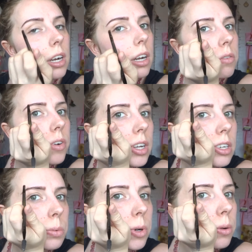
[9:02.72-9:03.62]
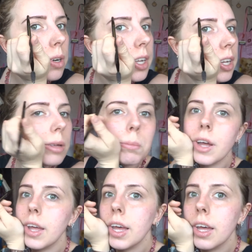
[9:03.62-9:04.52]
And I find as well, leaning
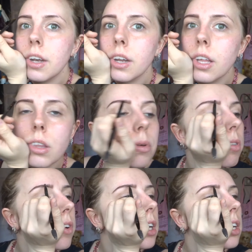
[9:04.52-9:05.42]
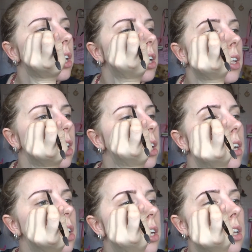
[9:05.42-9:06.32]
my hand against my face like that
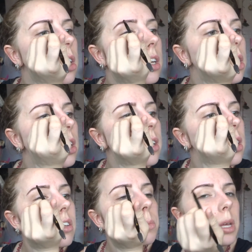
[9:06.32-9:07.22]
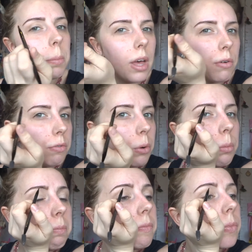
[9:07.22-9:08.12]
gives me a better form.